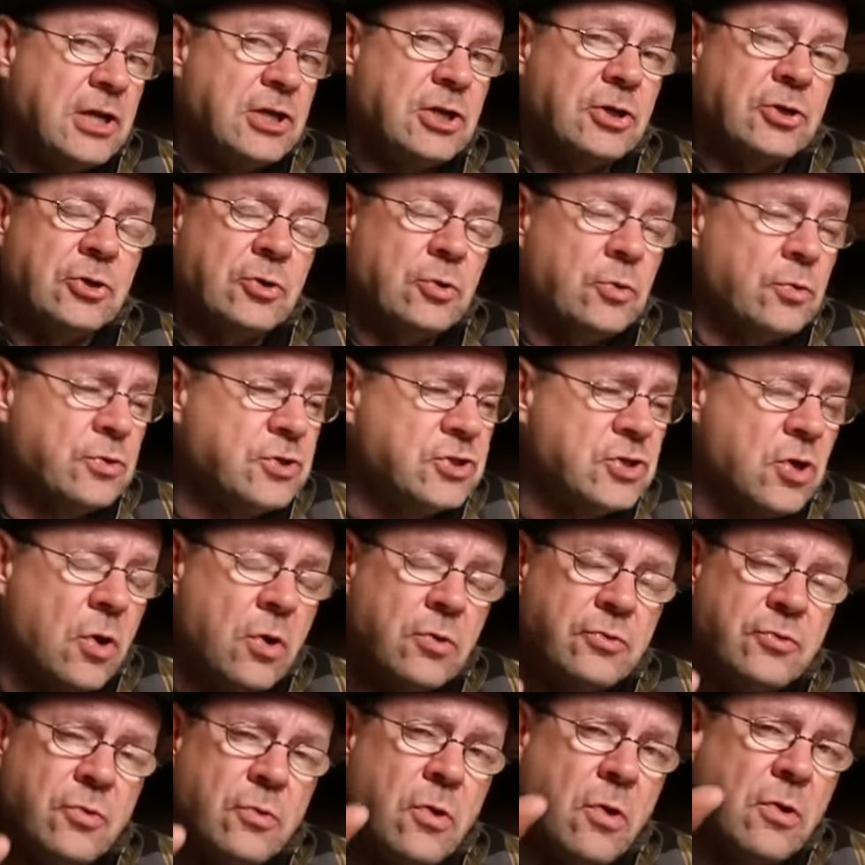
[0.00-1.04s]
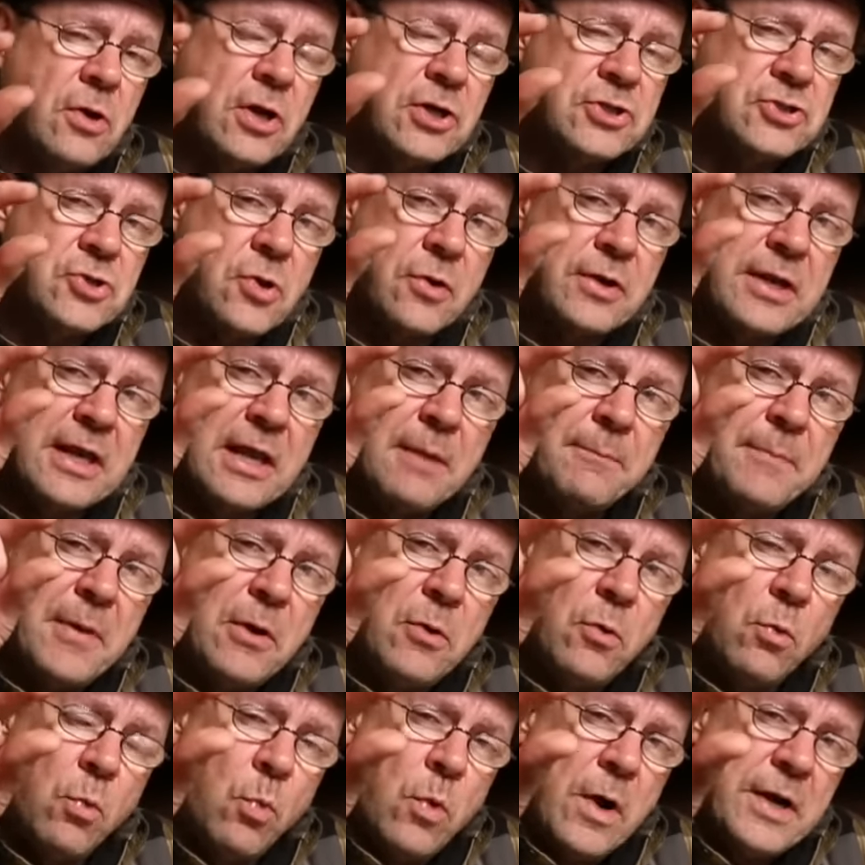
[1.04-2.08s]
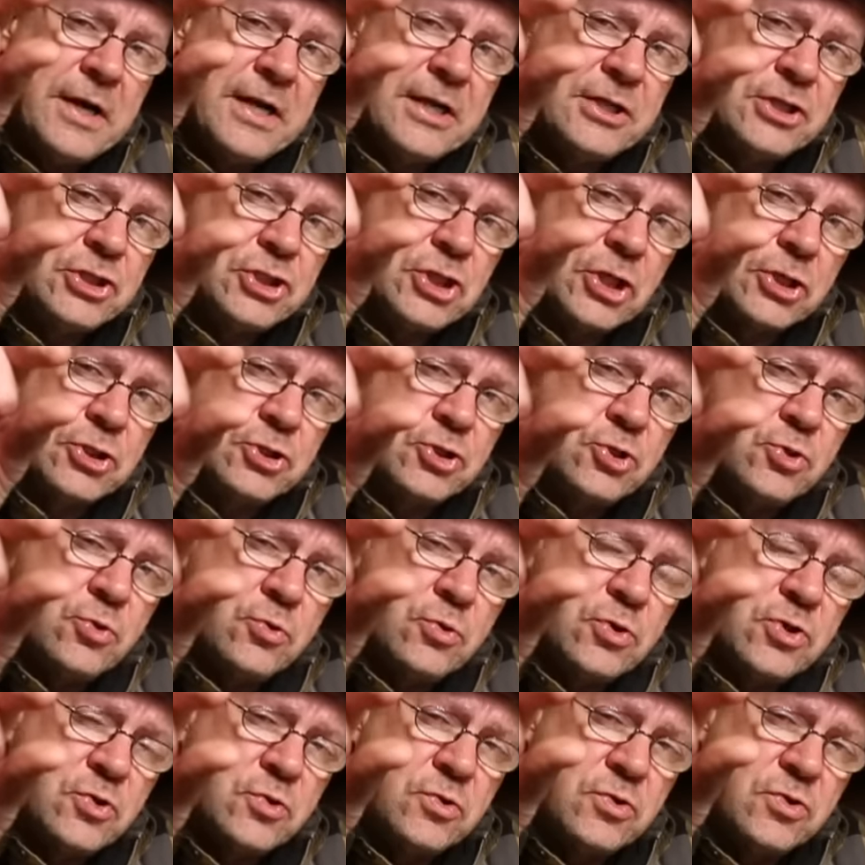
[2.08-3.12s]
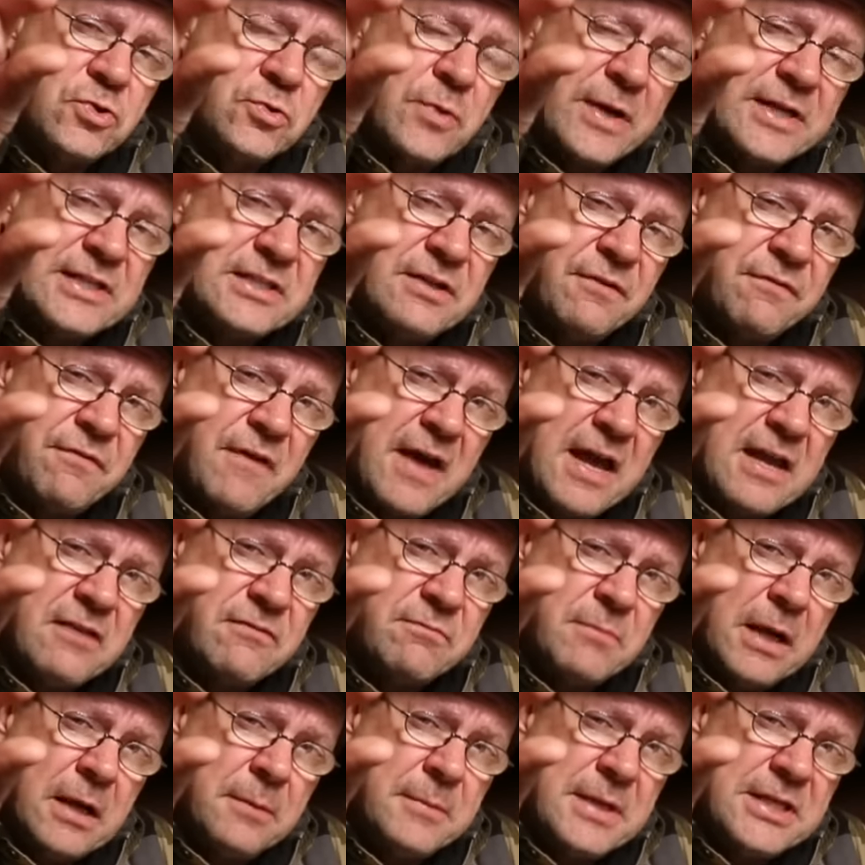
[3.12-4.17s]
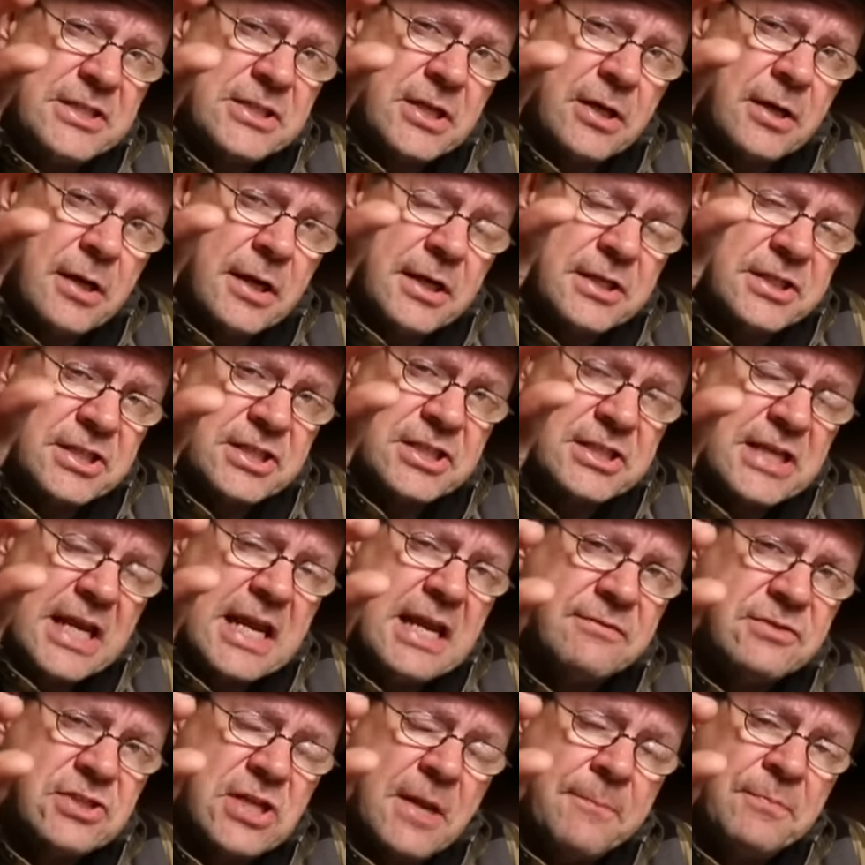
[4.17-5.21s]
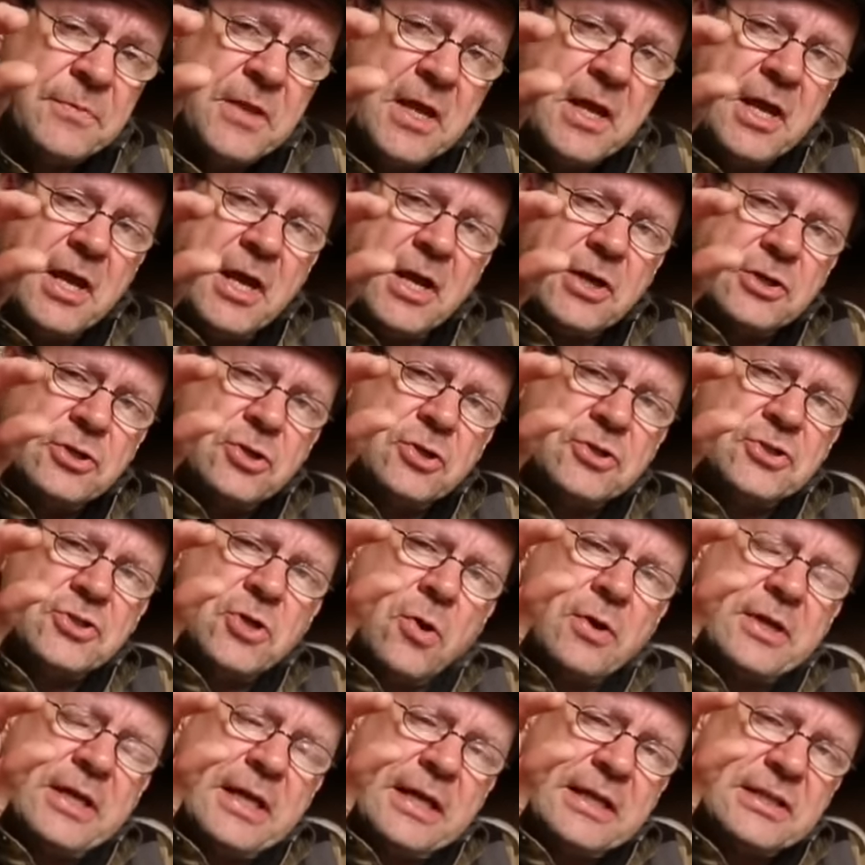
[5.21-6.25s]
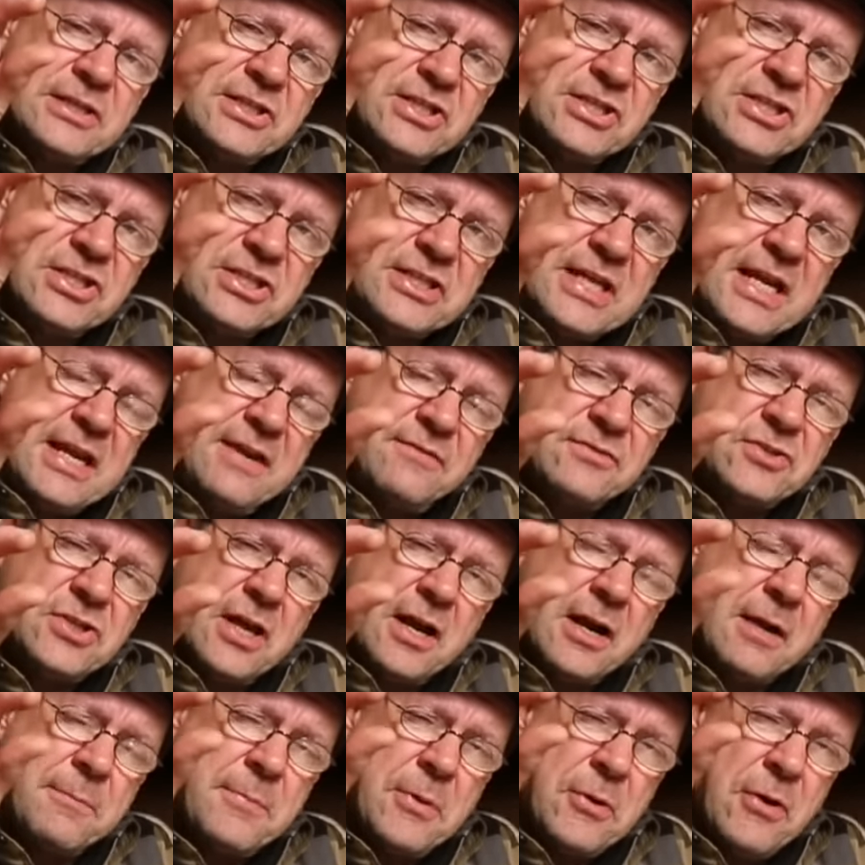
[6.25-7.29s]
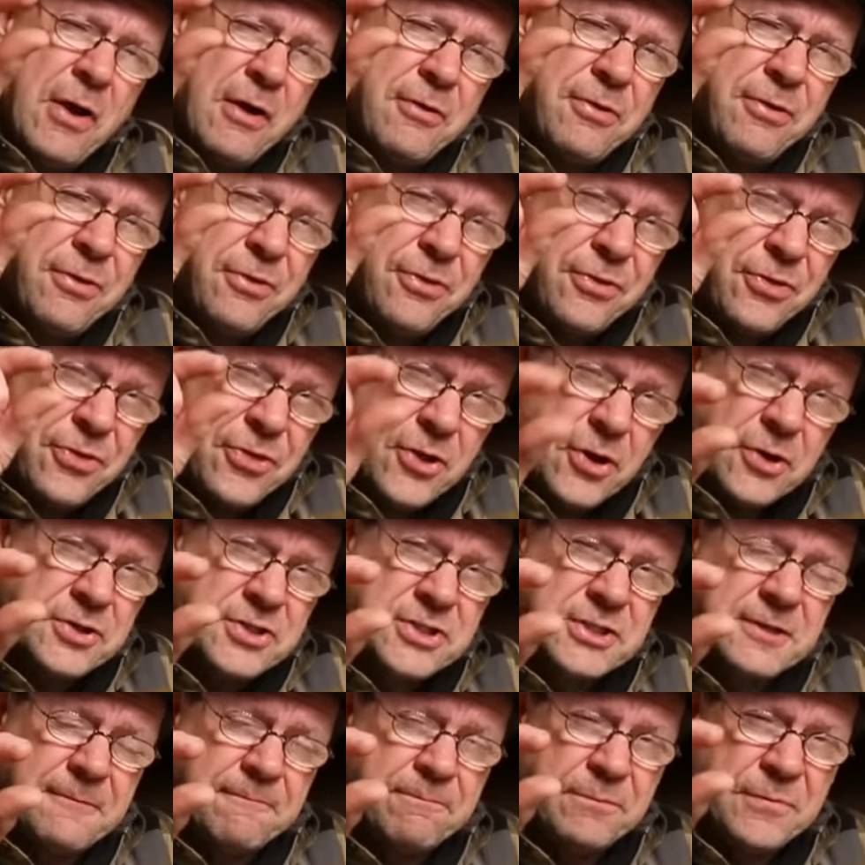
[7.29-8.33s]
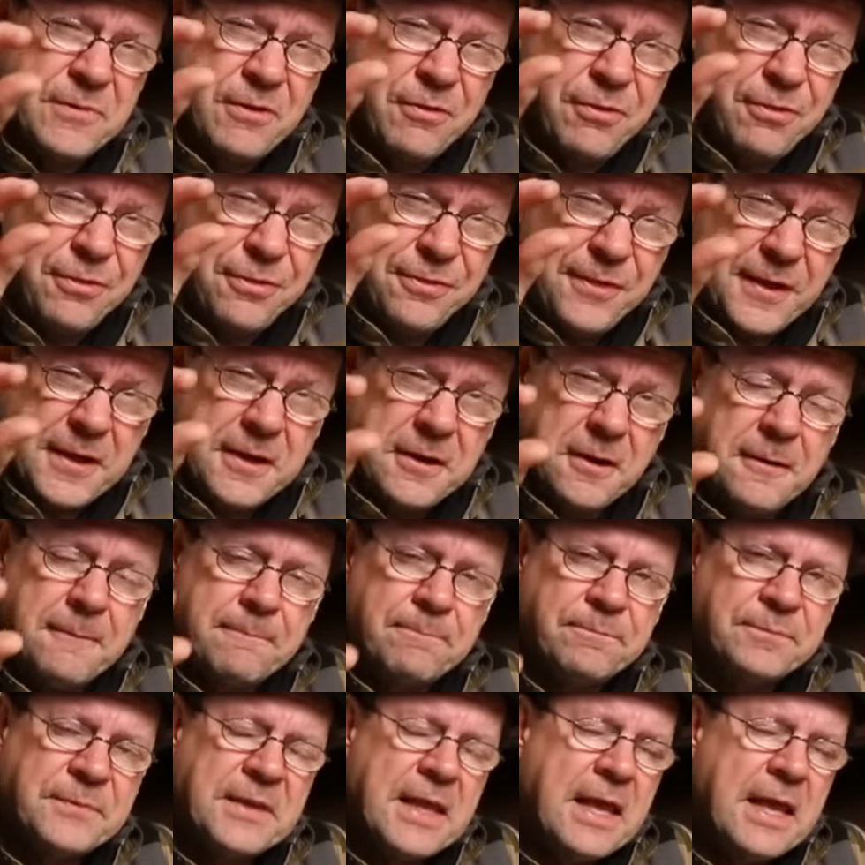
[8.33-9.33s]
You're no, no longer talking about one inch or two 25 millimeter staves. You're talking staves that are about a third thicker